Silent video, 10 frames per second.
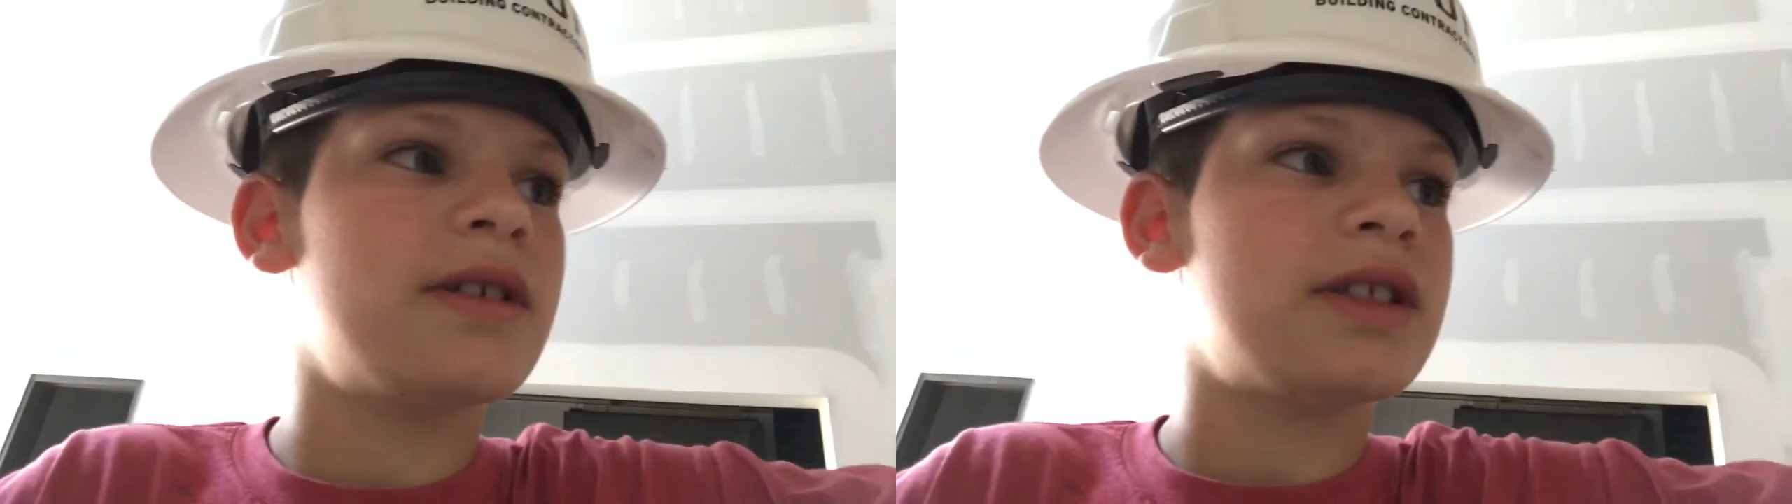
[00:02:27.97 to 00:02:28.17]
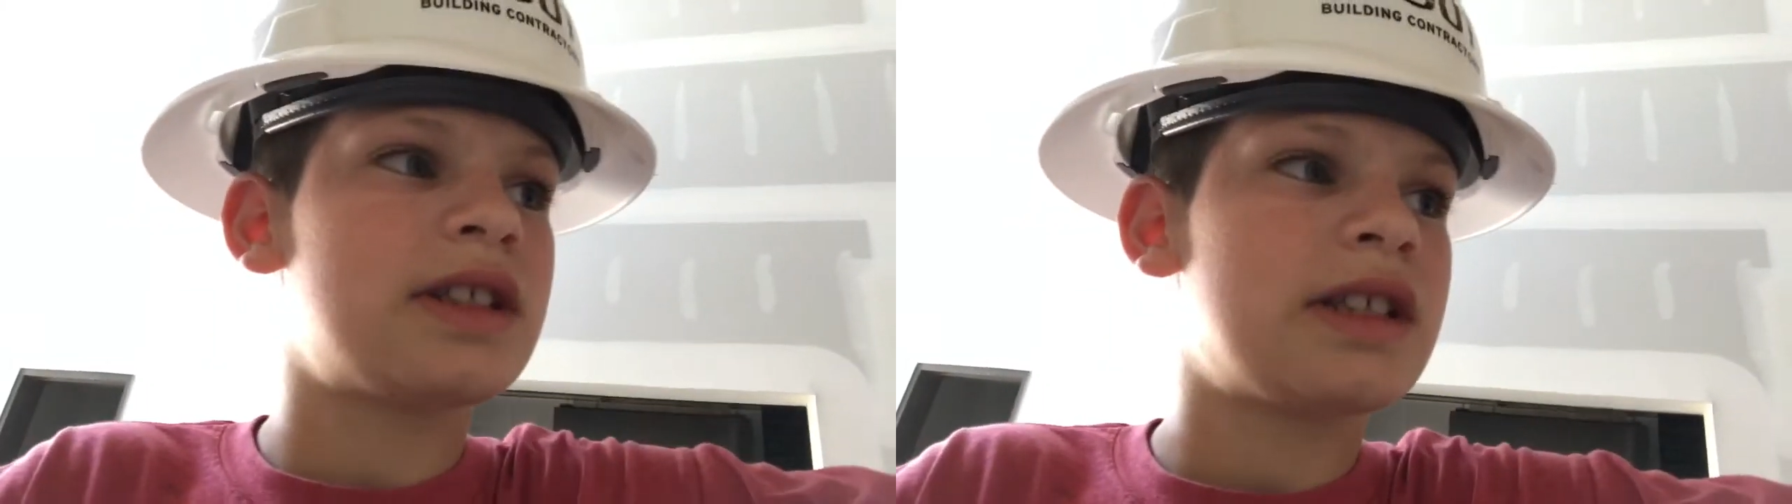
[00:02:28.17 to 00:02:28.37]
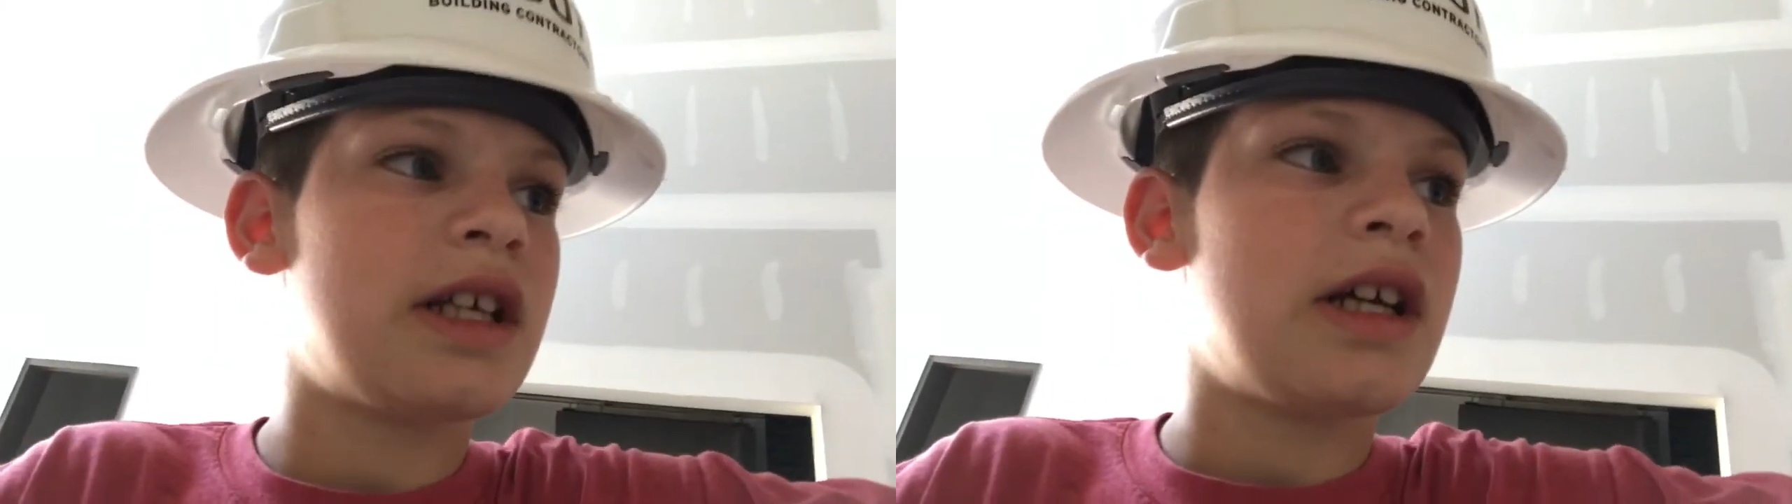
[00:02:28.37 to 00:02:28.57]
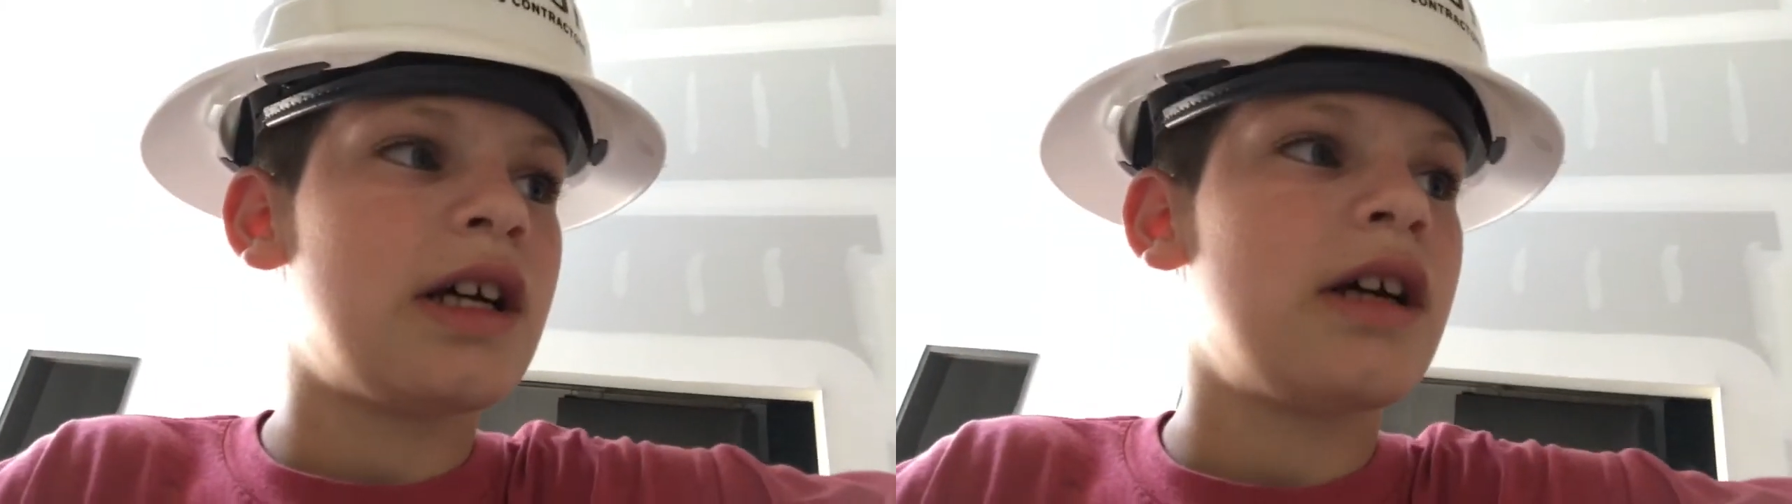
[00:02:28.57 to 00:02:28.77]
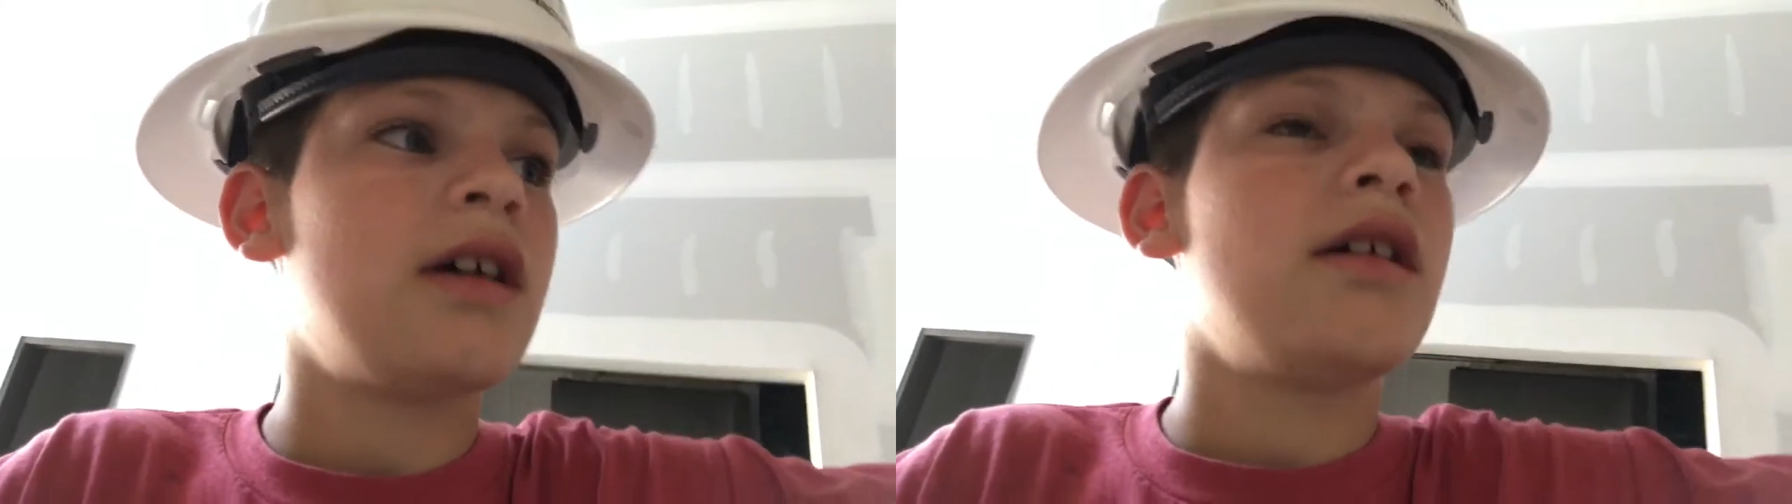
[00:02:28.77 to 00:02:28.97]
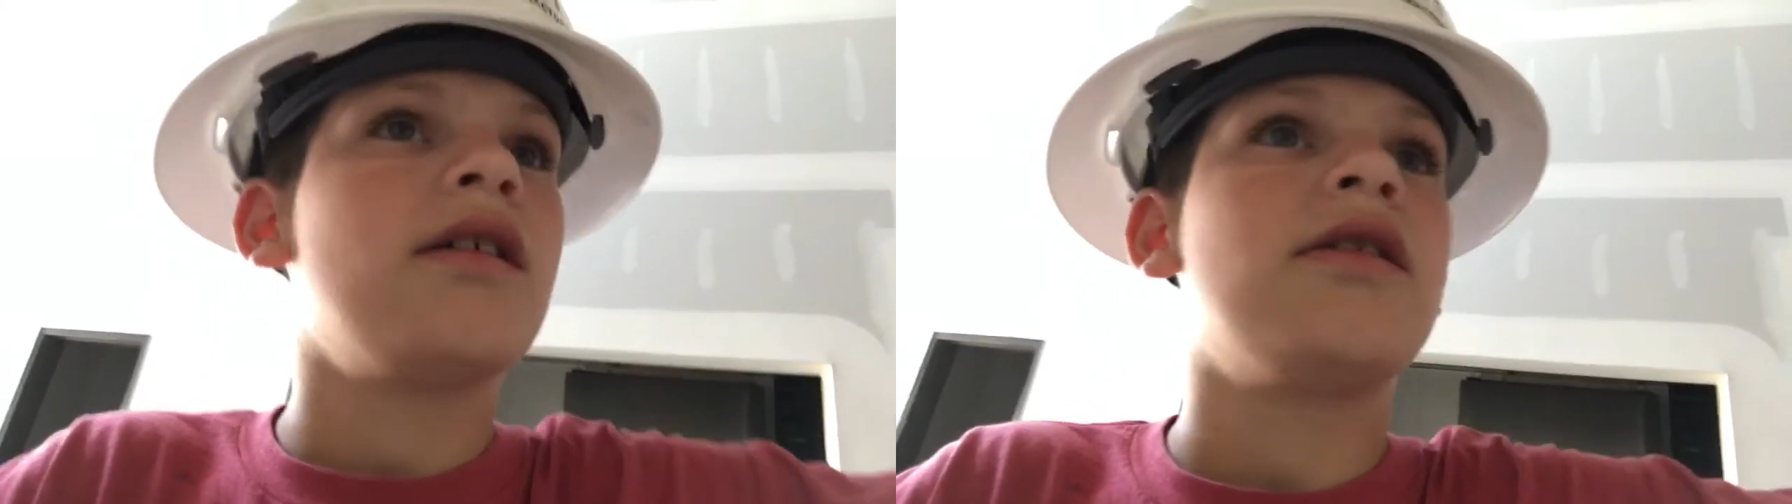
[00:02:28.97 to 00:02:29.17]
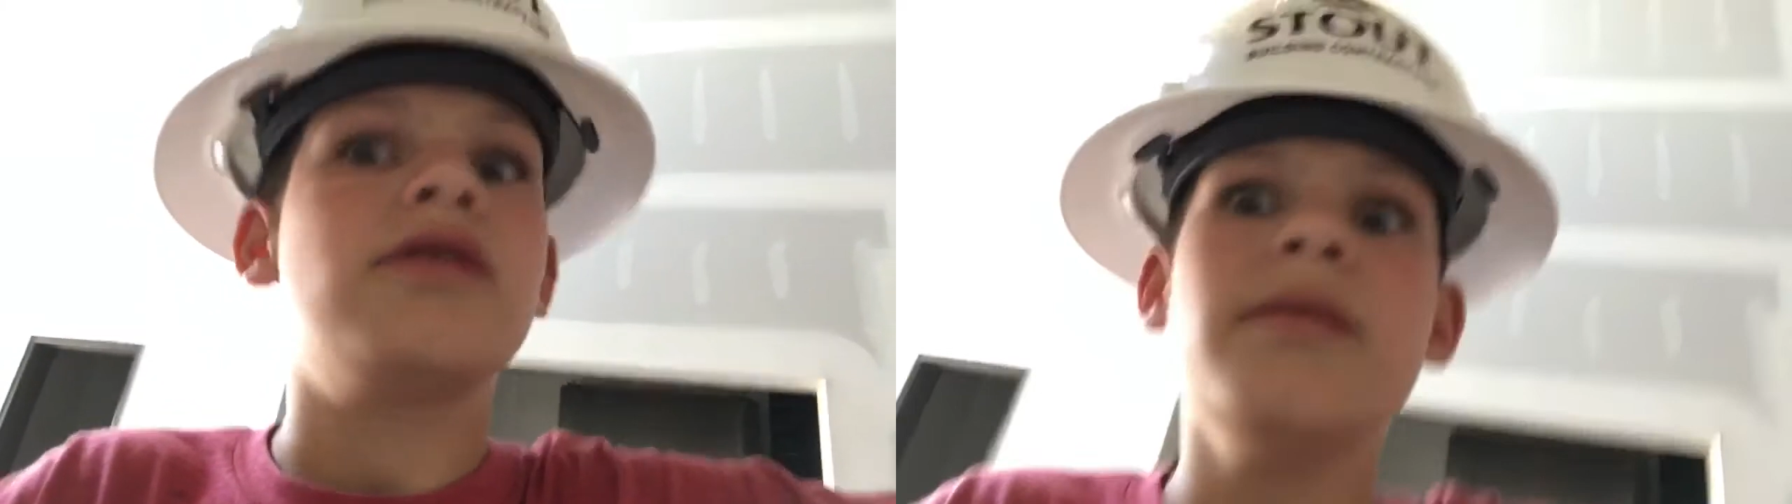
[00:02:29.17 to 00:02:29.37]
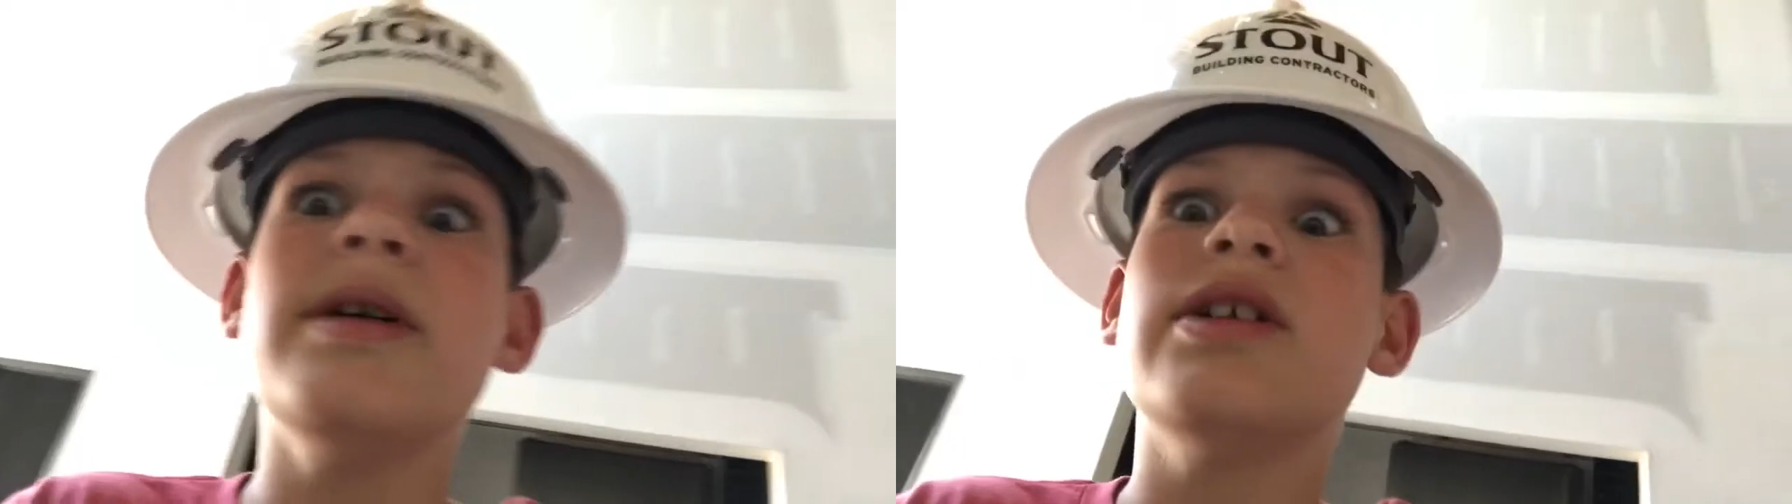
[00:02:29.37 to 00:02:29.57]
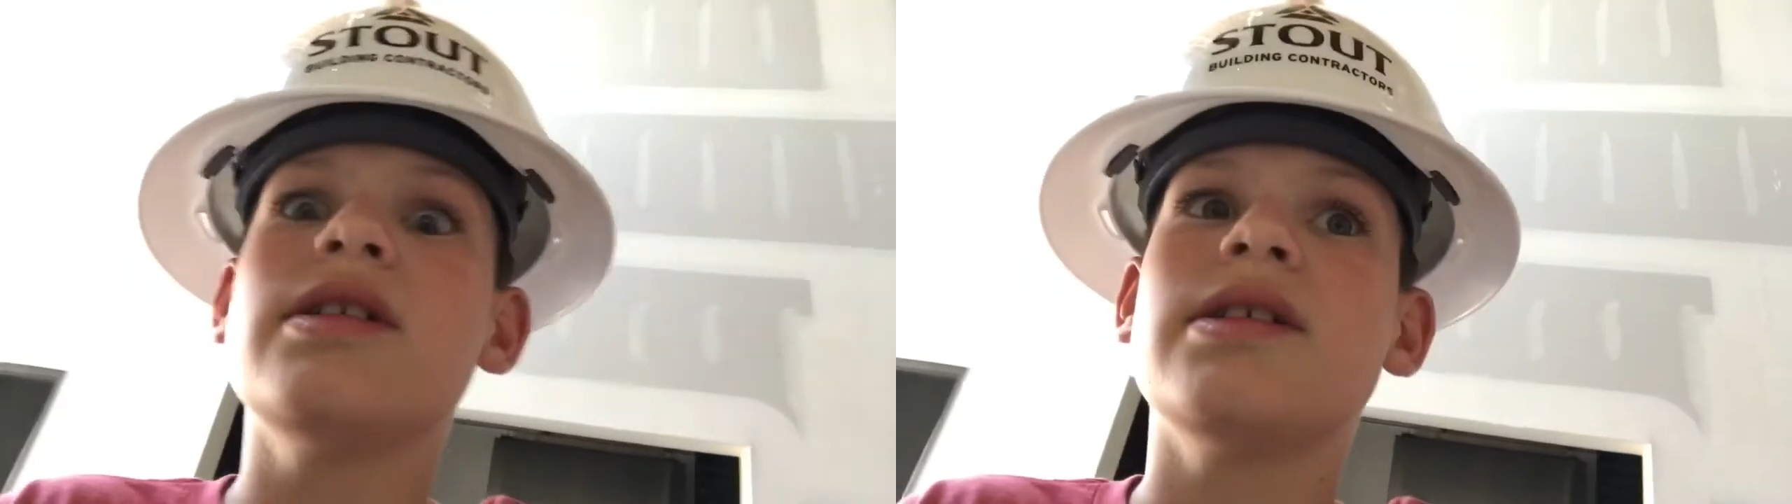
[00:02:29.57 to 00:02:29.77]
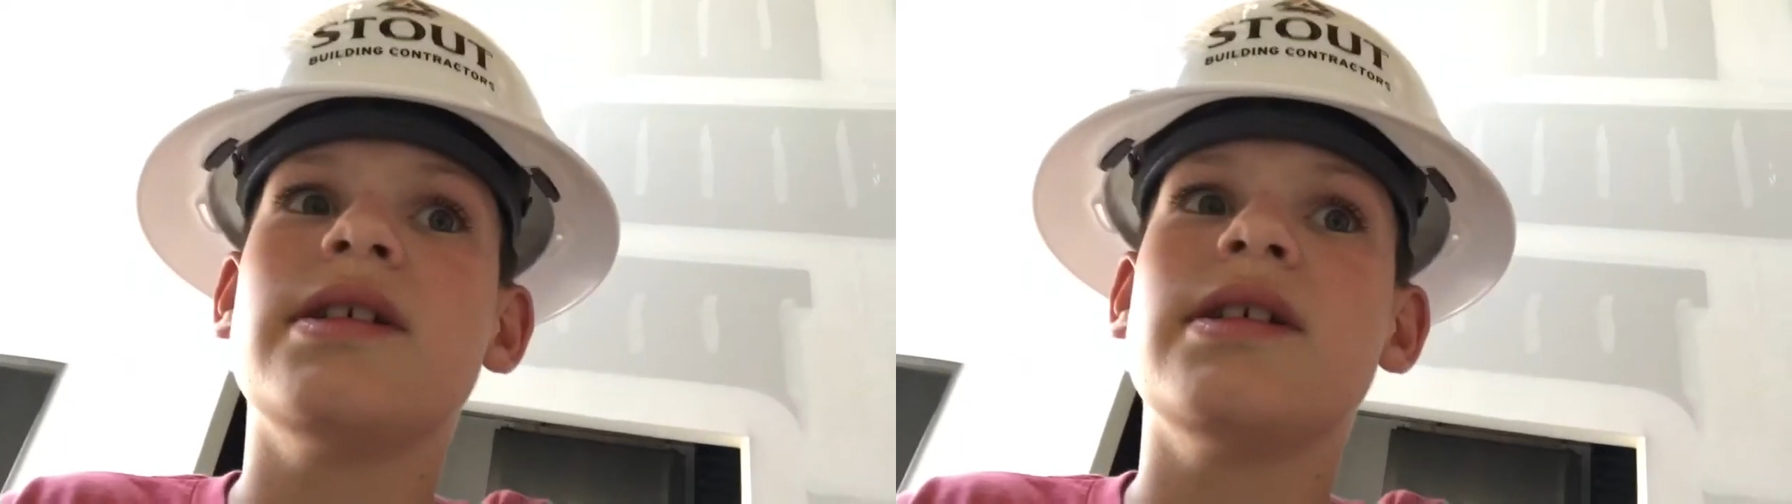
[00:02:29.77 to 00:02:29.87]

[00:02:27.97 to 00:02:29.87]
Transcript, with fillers: us good milk.